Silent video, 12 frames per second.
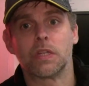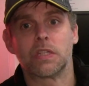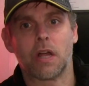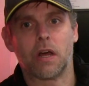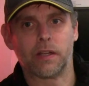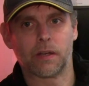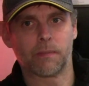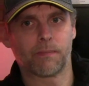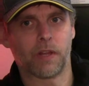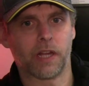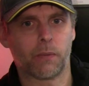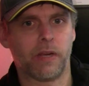style
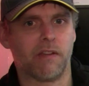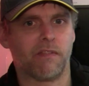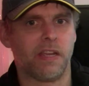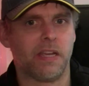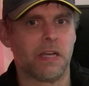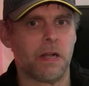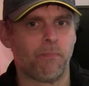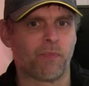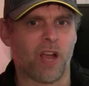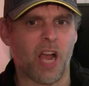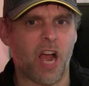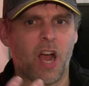like we have here,
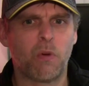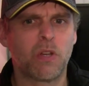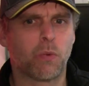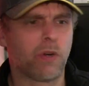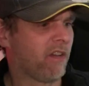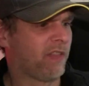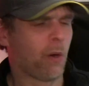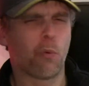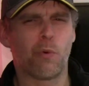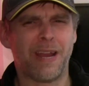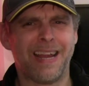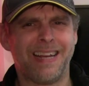I always wonder if they were
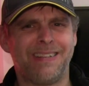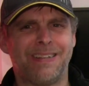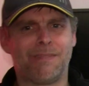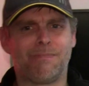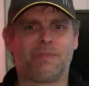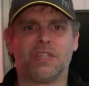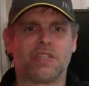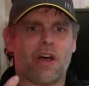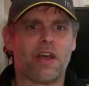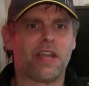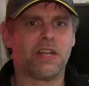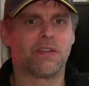really
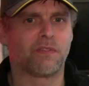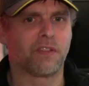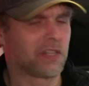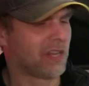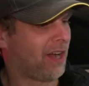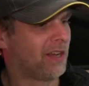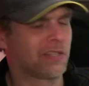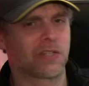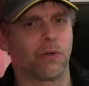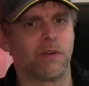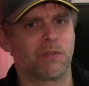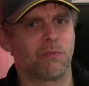designed for the
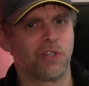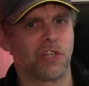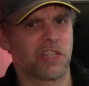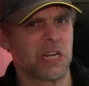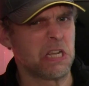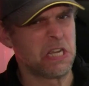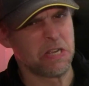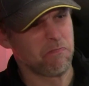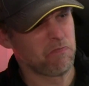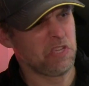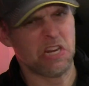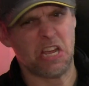task, or if someone just said,
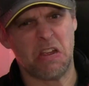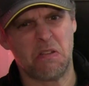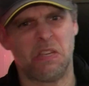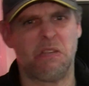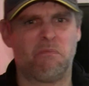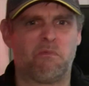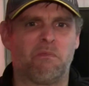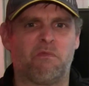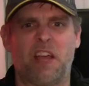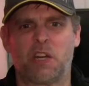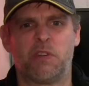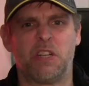you know, the
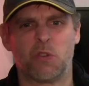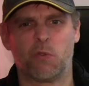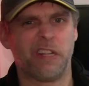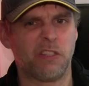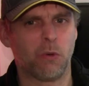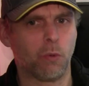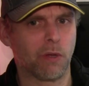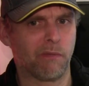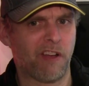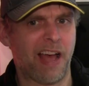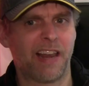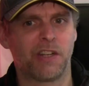factory is already tooled up
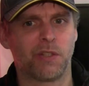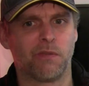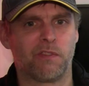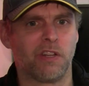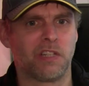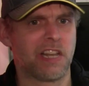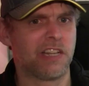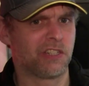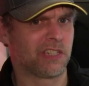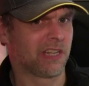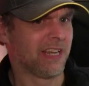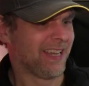for halogen floods, let's
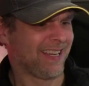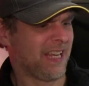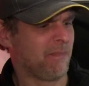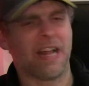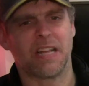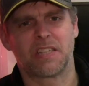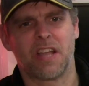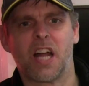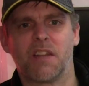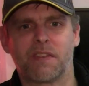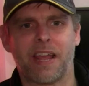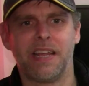just keep that
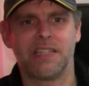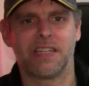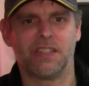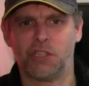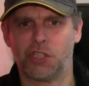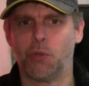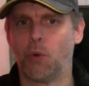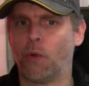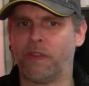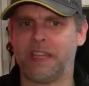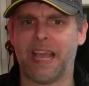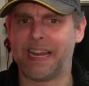style of casing and
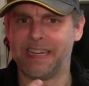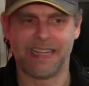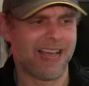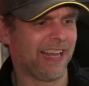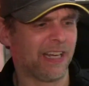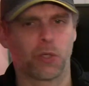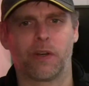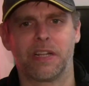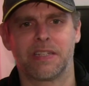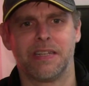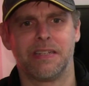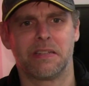shoehorn the LED
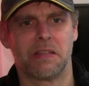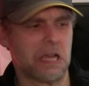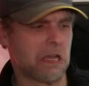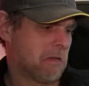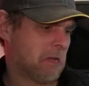electronics into there.